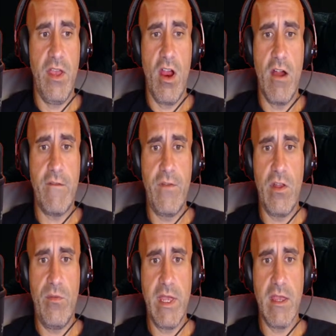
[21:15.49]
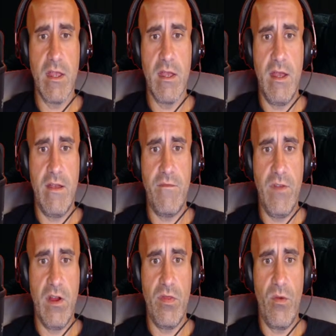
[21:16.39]

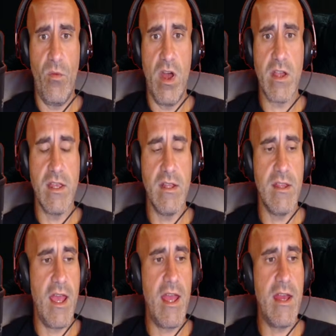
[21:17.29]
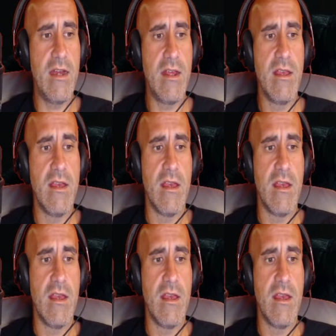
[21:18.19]
the Walking Dead.